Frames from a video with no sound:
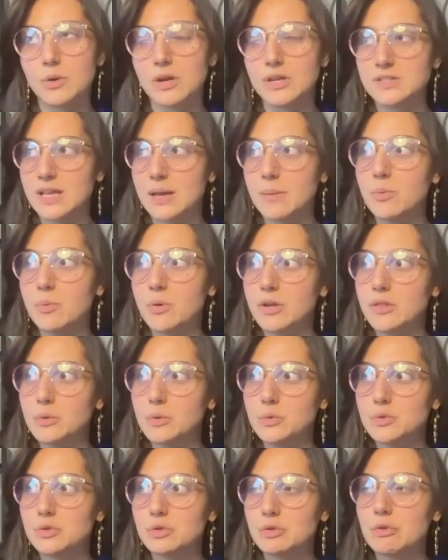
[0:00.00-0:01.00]
separate
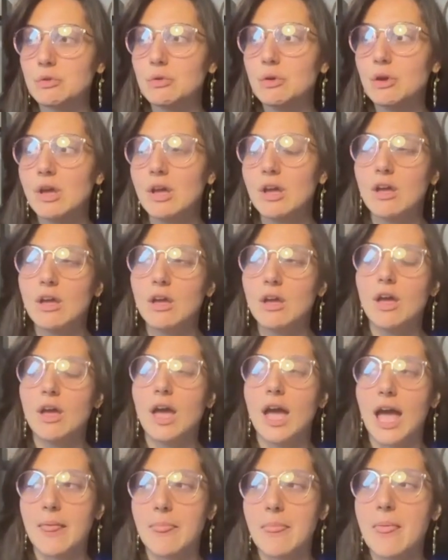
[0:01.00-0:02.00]
those two.
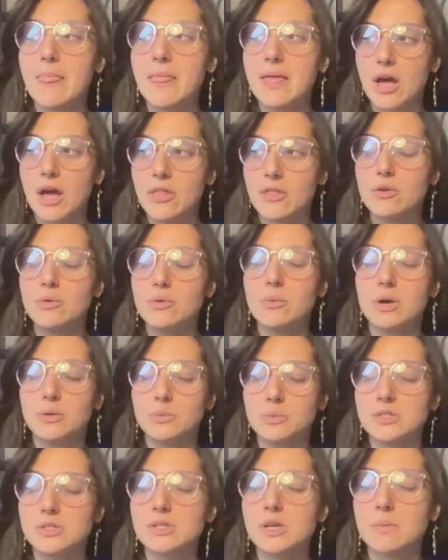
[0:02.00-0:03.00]
And then the other one
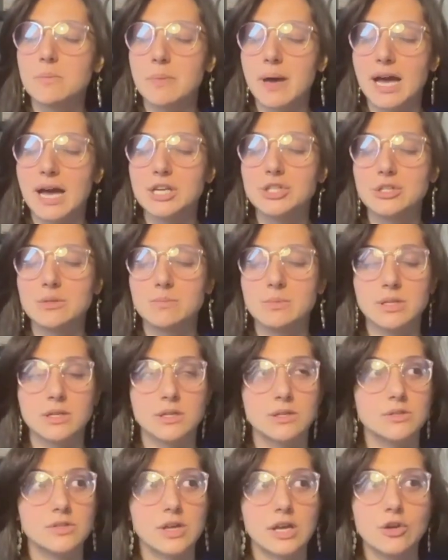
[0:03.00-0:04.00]
was compassion,
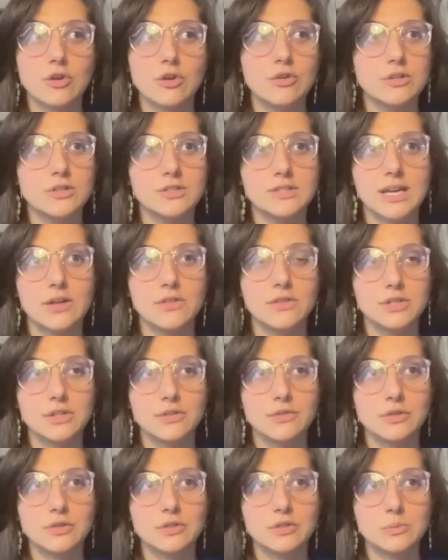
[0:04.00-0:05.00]
because I couldn't tell the
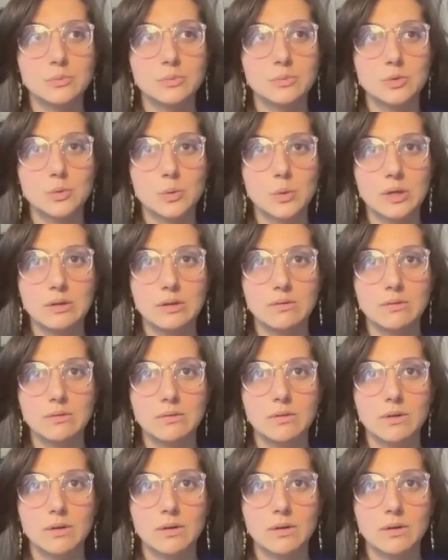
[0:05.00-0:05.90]
difference between